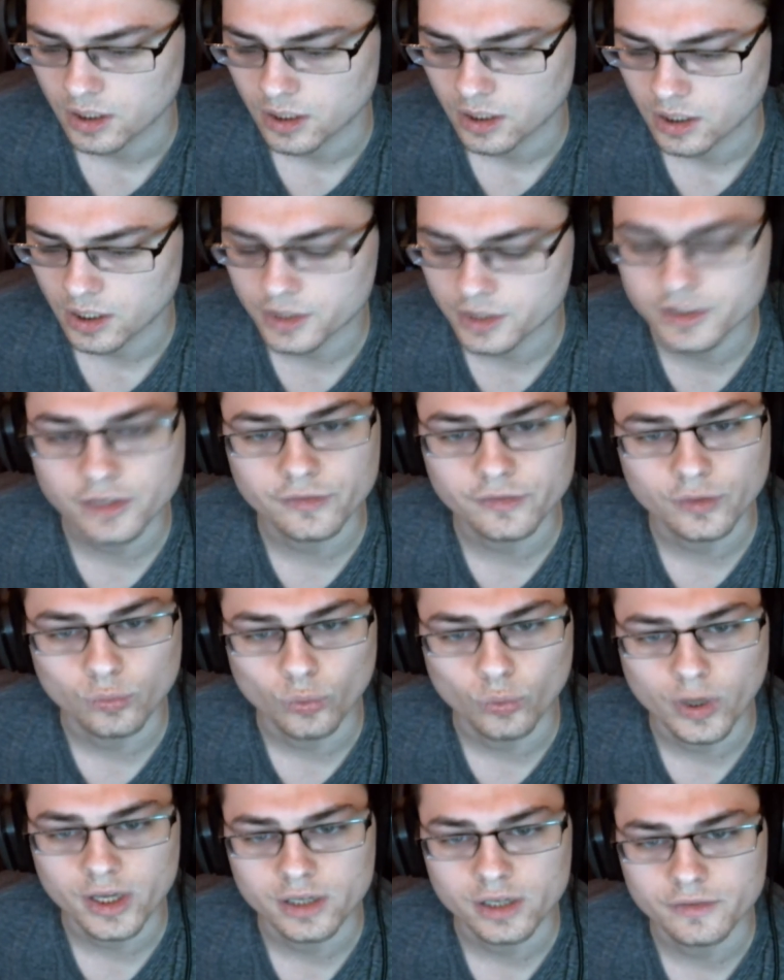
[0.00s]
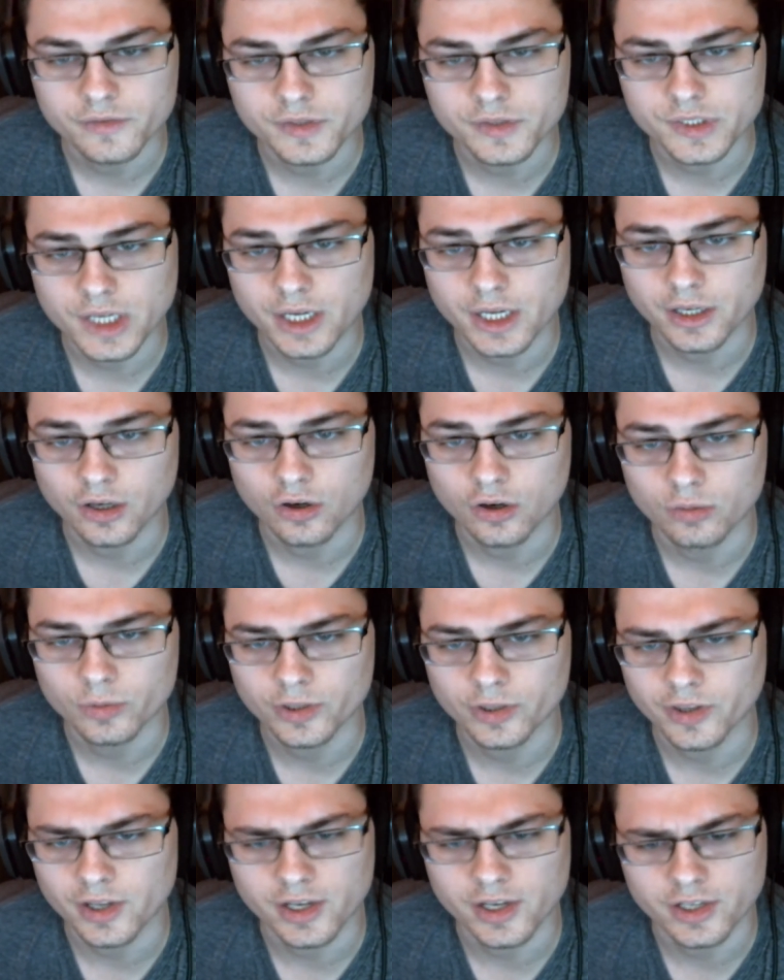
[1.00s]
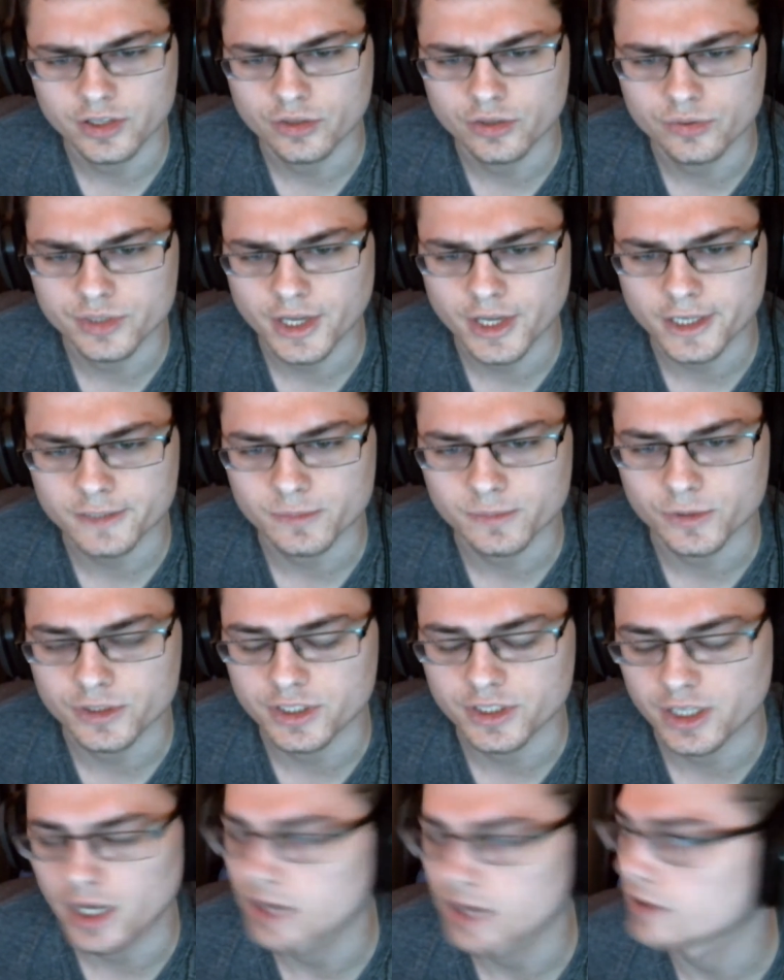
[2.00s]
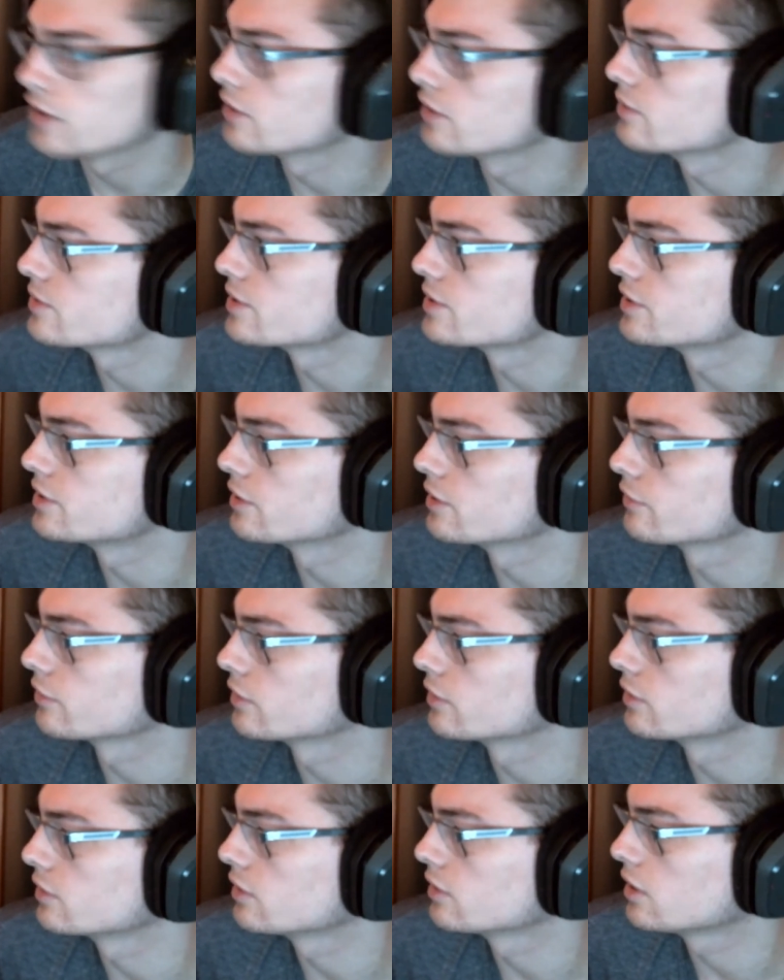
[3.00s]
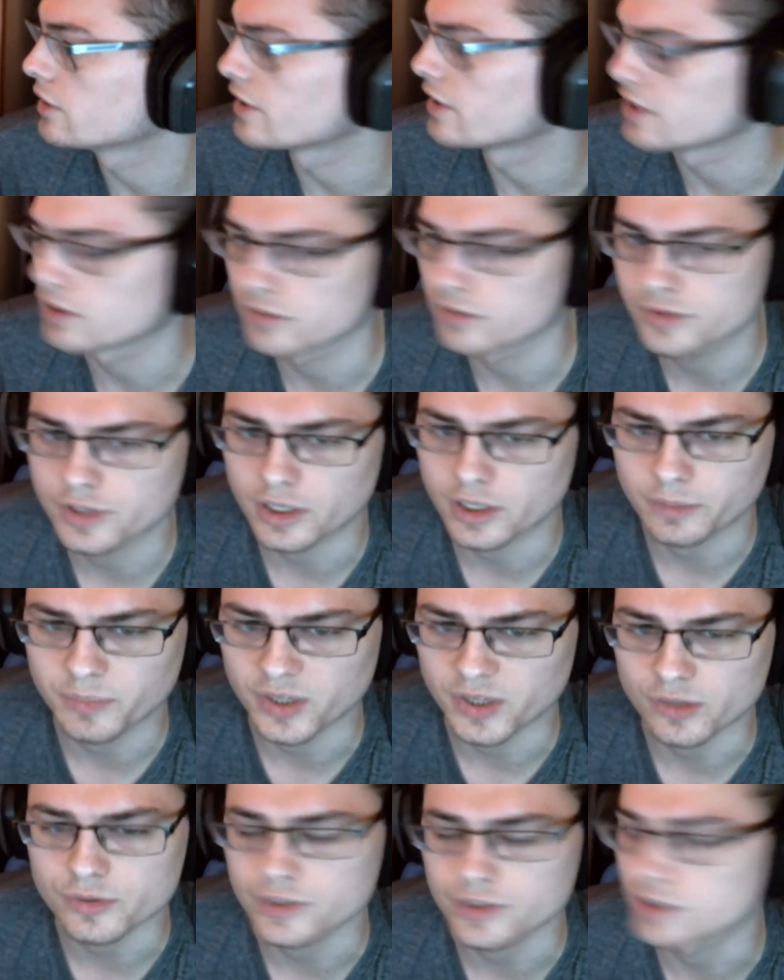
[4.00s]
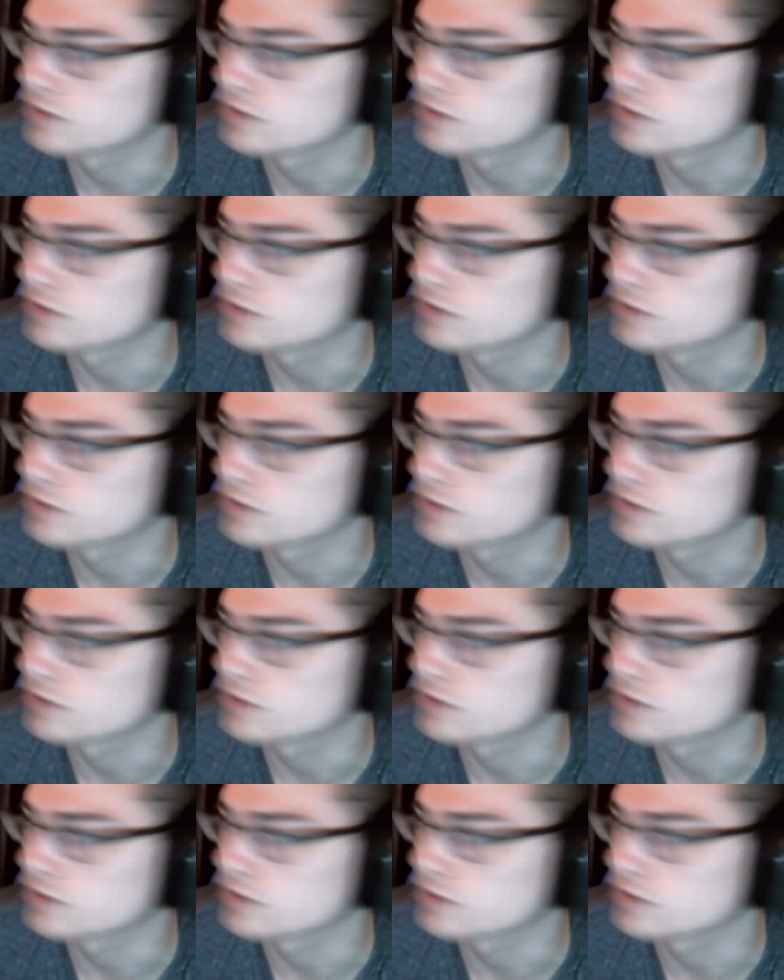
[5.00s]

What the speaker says: a different way of assigning homework. They didn't use expert TA. They used like Pearson or